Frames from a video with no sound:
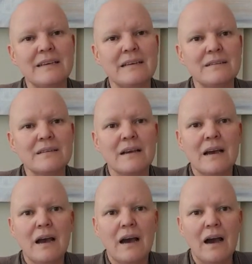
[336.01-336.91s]
is
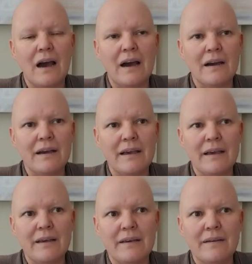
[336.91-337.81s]

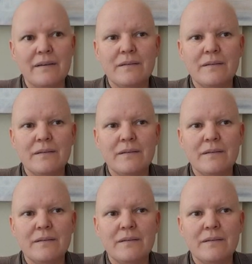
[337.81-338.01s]
I've